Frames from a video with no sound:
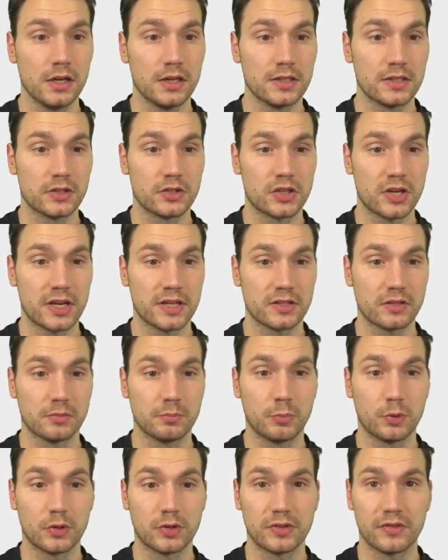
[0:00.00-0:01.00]
such as
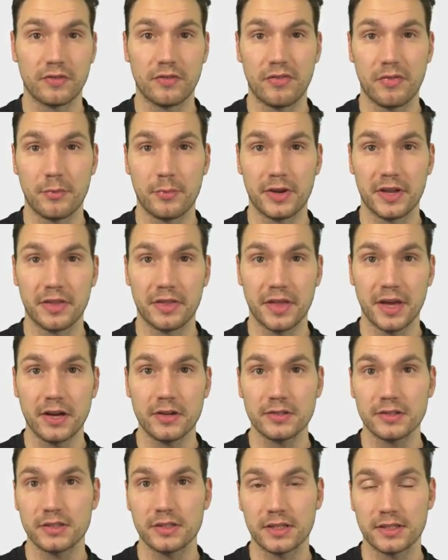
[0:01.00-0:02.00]
on port 3000,